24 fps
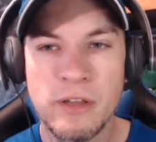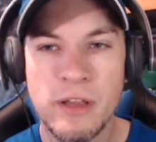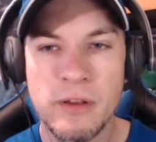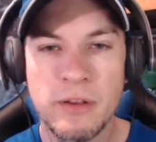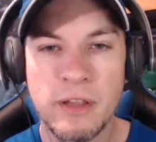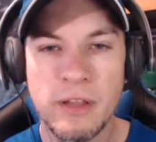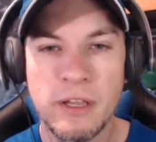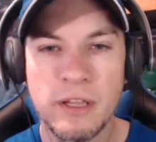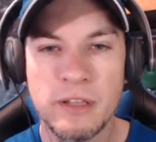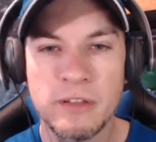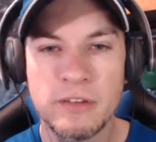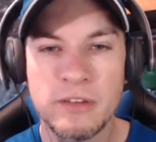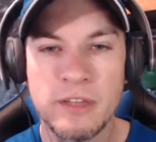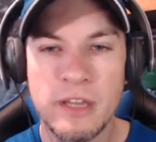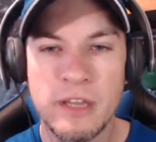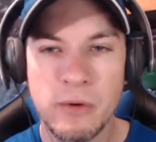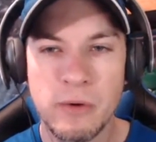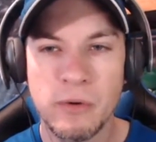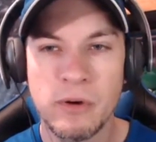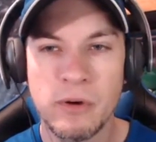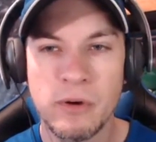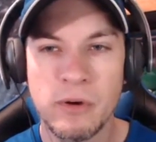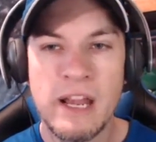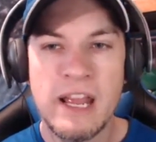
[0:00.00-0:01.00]
They, like I said, they
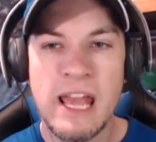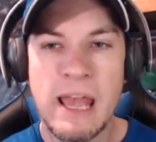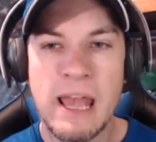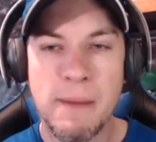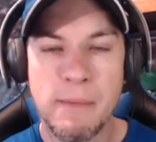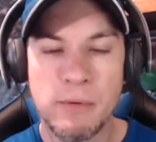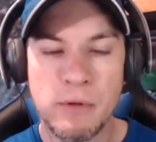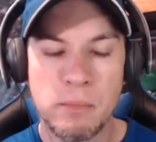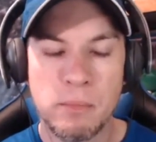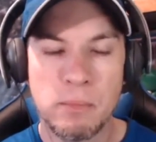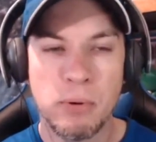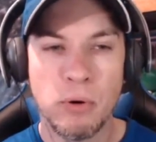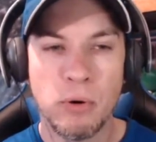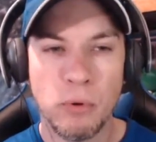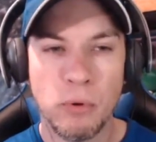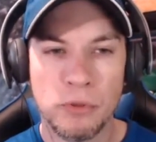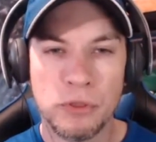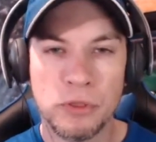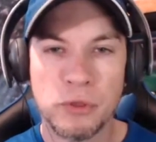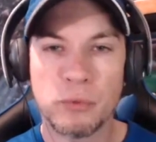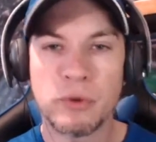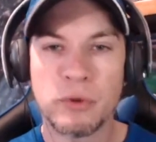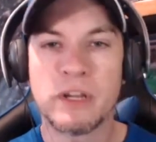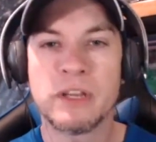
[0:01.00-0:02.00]
were able to pull
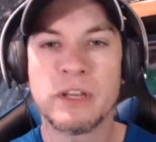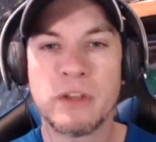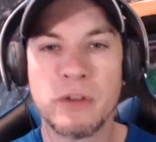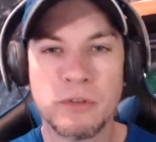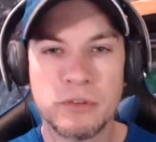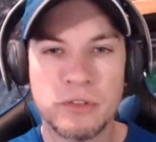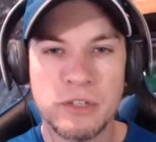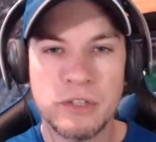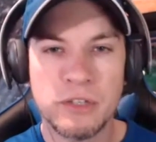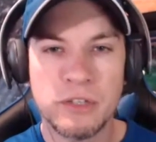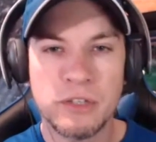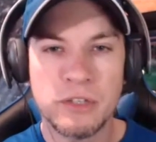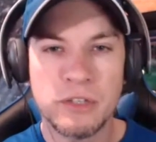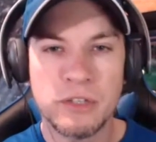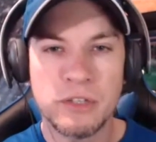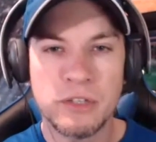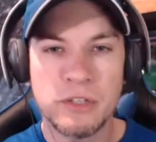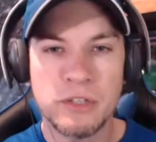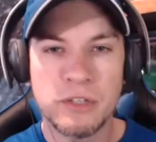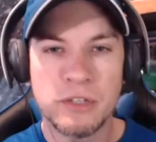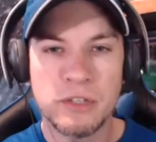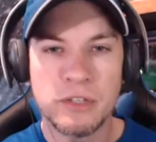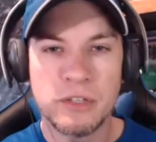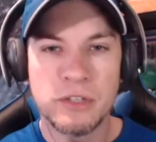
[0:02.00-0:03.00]
3 of those
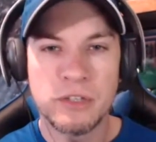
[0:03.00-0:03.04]
kids